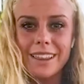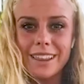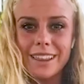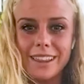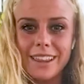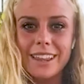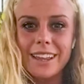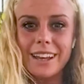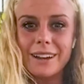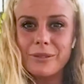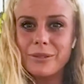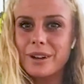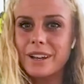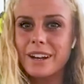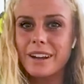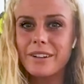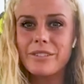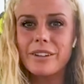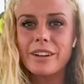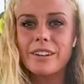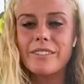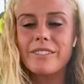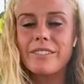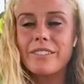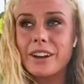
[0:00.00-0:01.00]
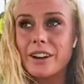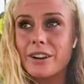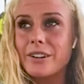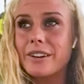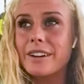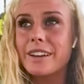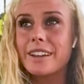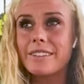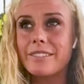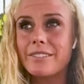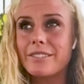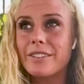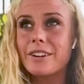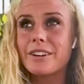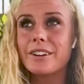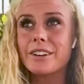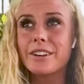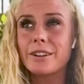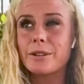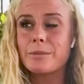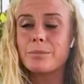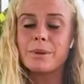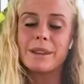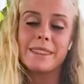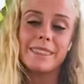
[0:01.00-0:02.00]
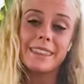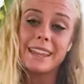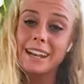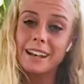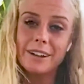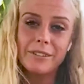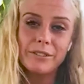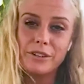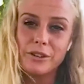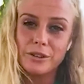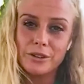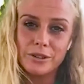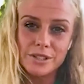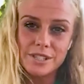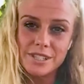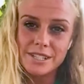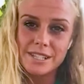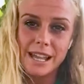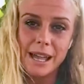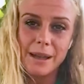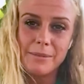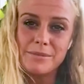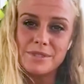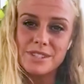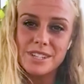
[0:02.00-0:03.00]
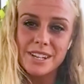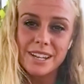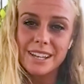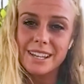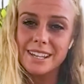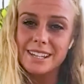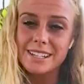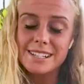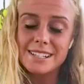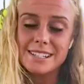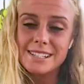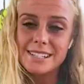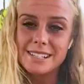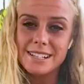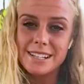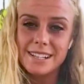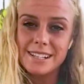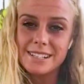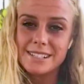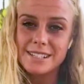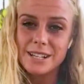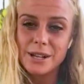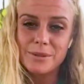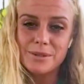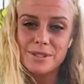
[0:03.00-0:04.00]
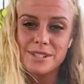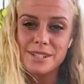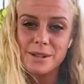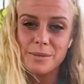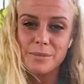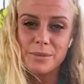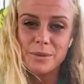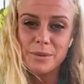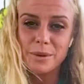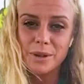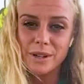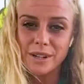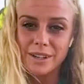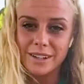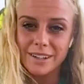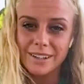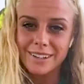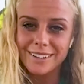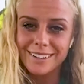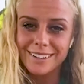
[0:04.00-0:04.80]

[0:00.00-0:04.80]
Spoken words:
I find very, very good. But then of course MJ is always number one.